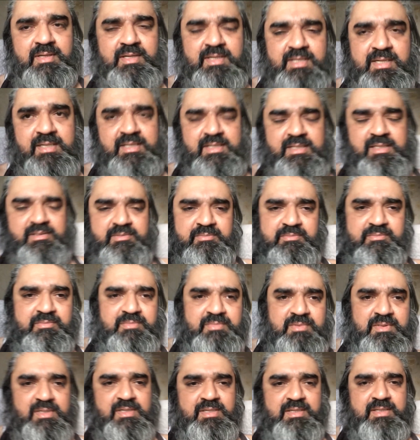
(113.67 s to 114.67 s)
I
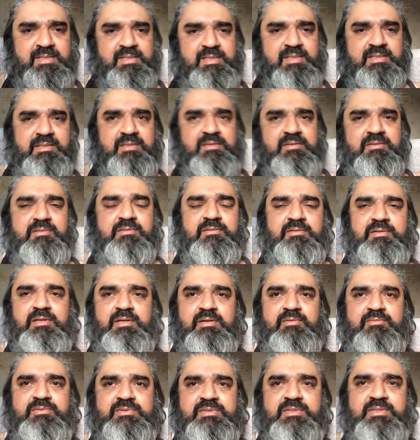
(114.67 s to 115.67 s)

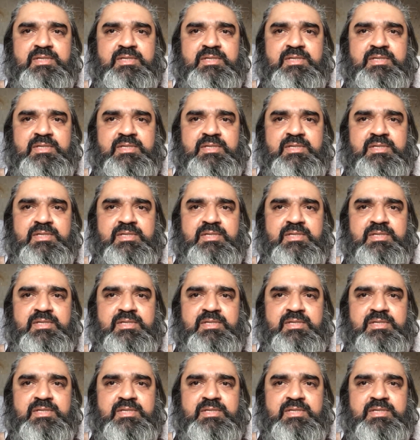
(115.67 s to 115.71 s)
was